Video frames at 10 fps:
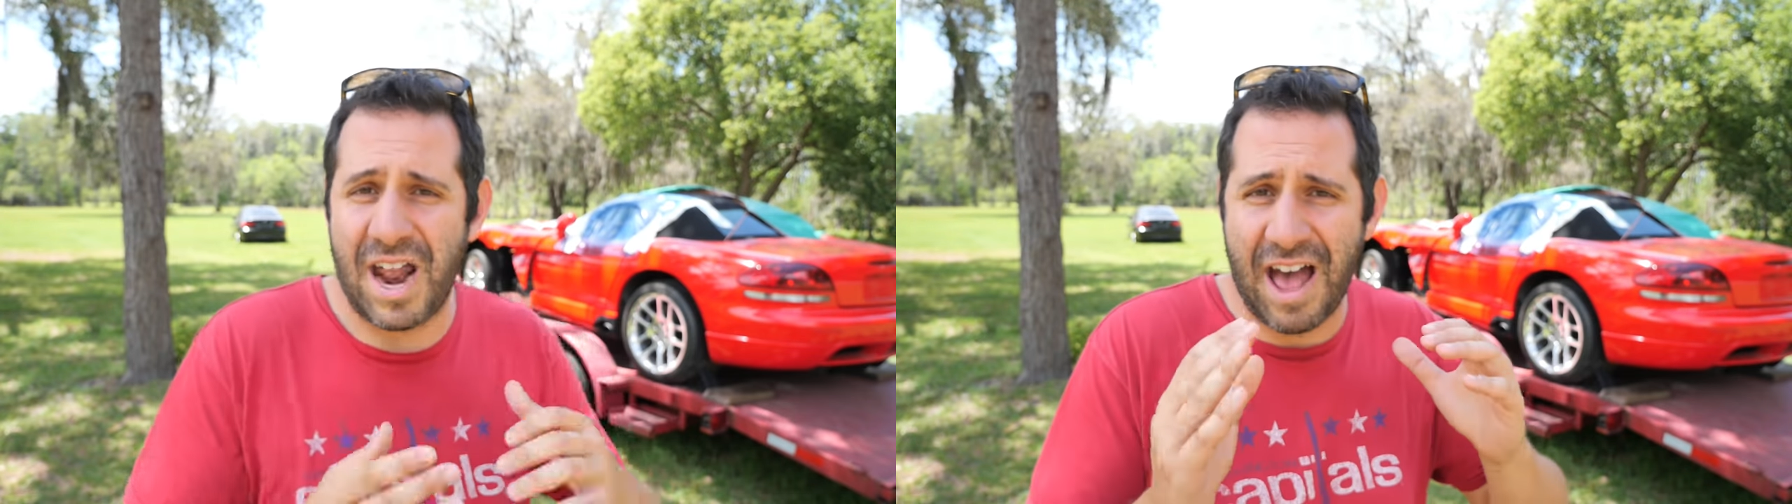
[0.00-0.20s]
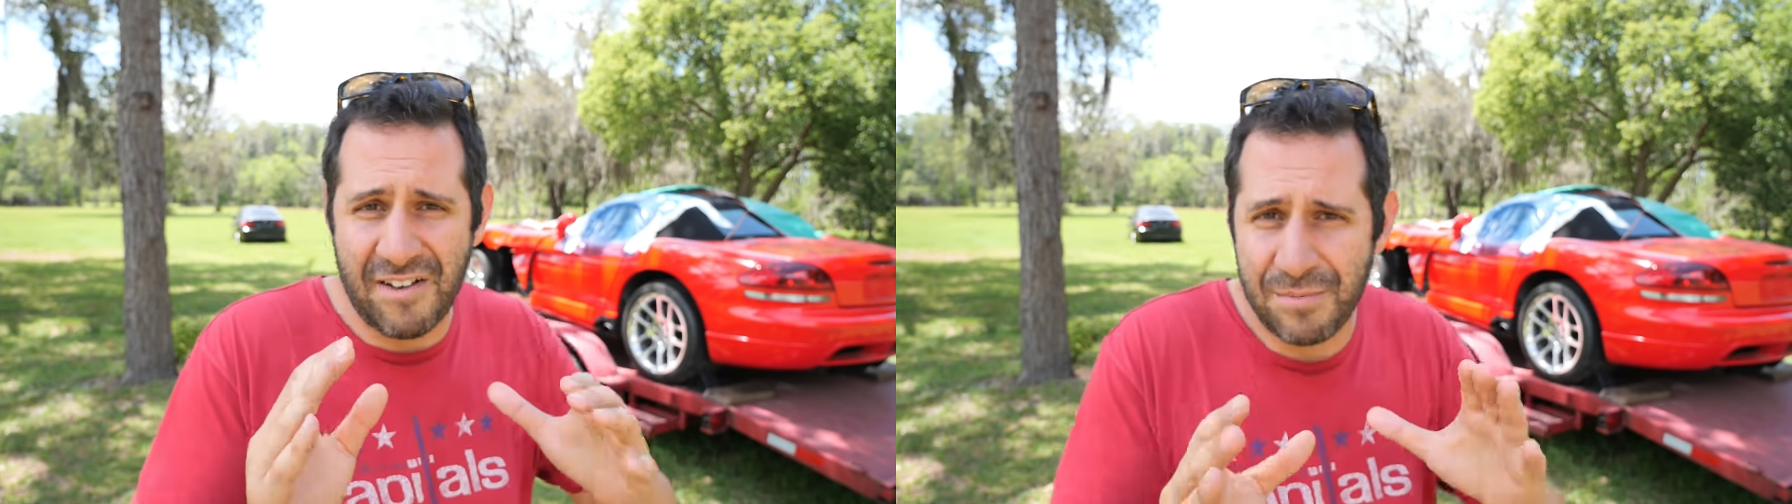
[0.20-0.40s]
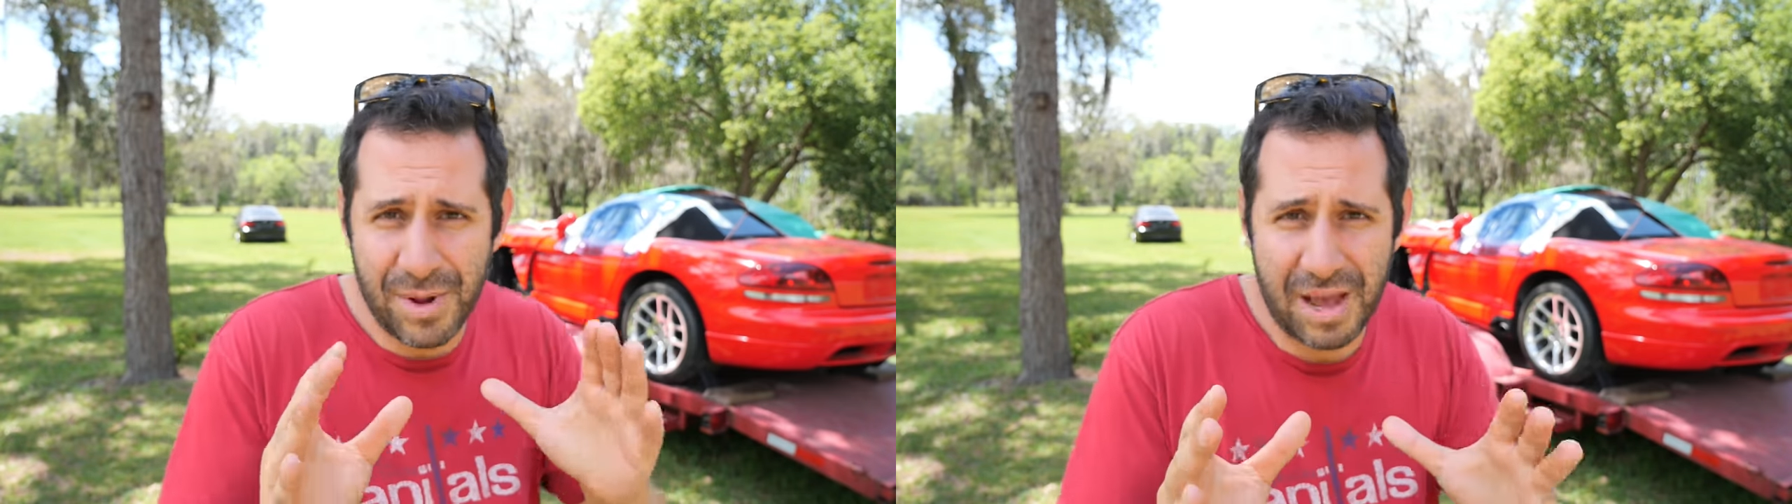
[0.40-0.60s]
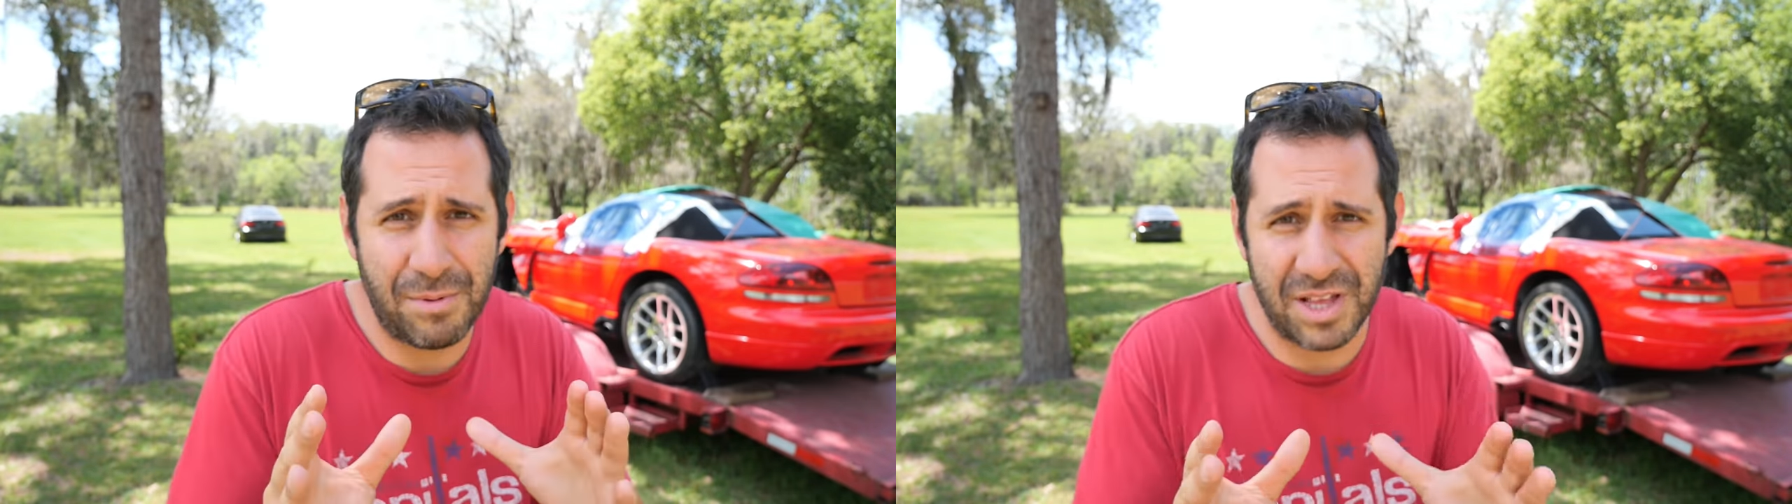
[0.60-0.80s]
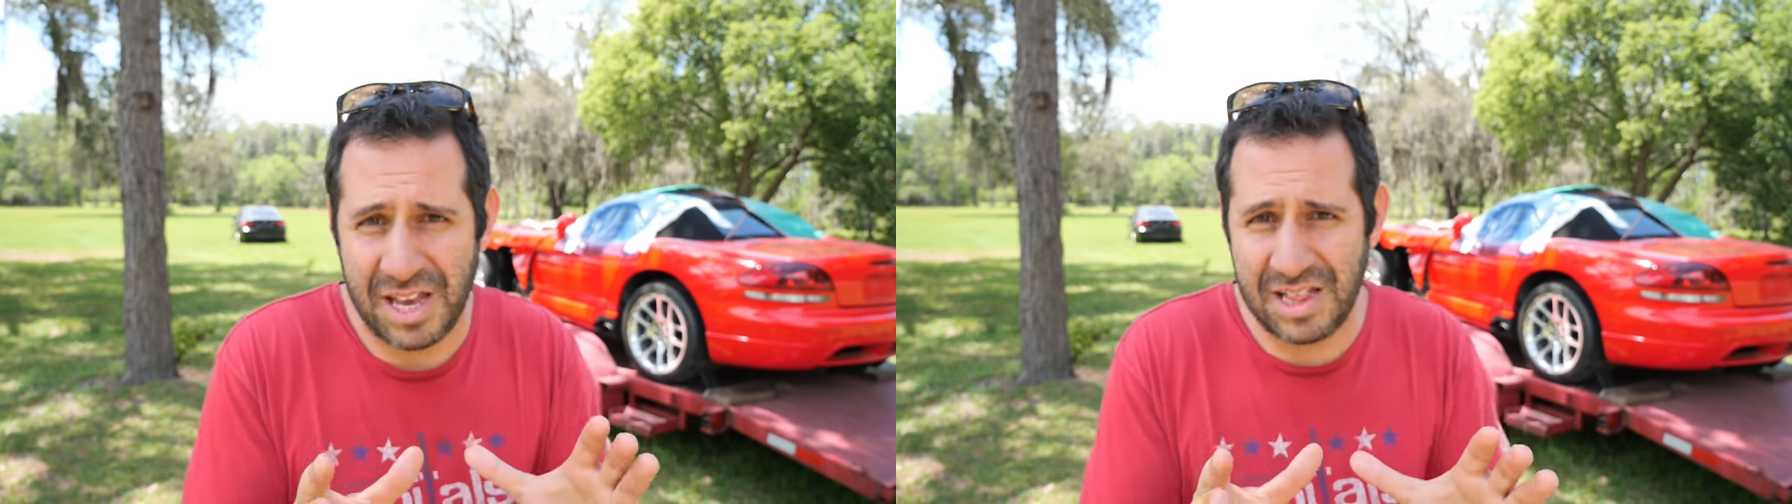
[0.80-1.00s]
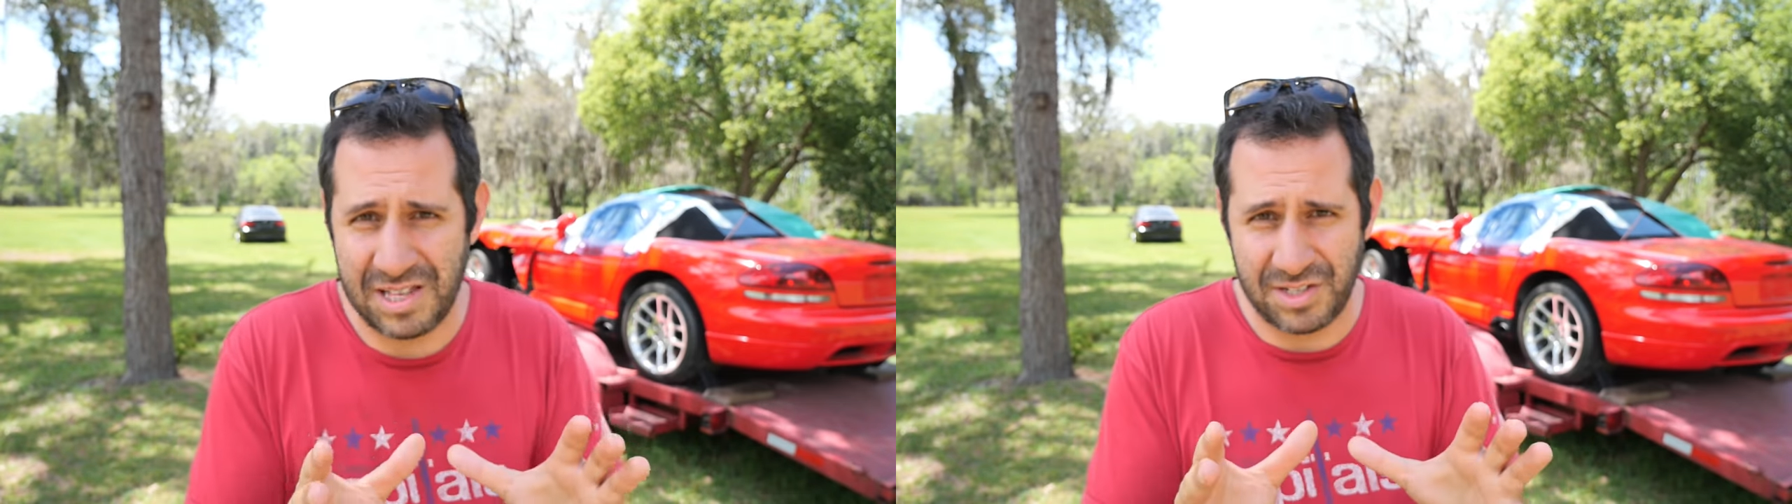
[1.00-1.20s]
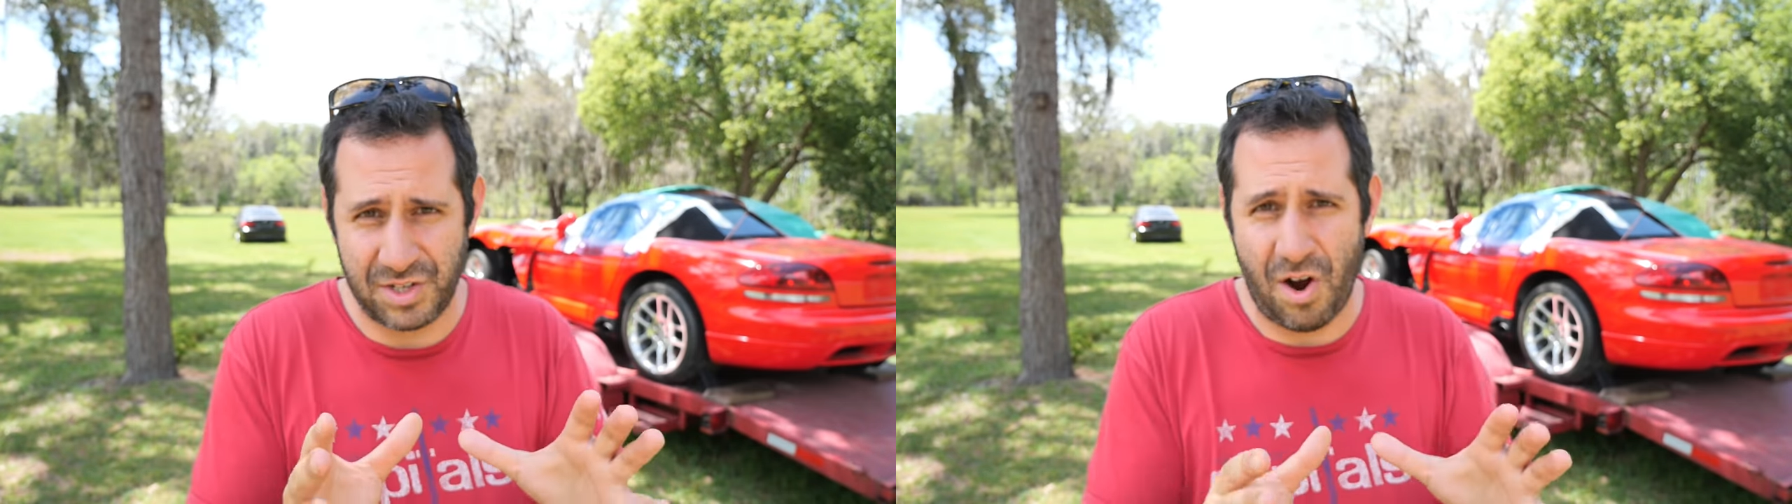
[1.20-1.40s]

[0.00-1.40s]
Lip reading: that I haven't been able to get this